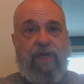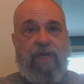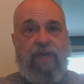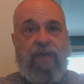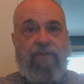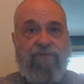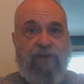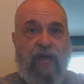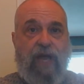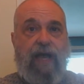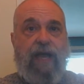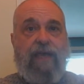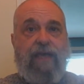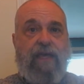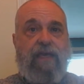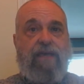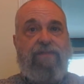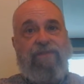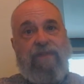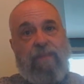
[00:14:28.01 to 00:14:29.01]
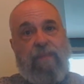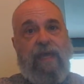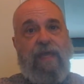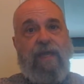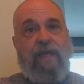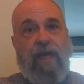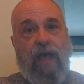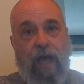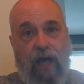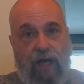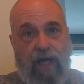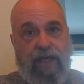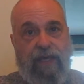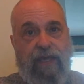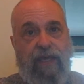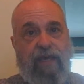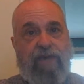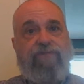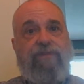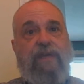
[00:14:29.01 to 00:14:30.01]
a gift. I gave the man a
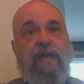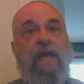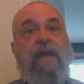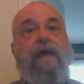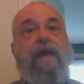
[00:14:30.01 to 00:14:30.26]
gift.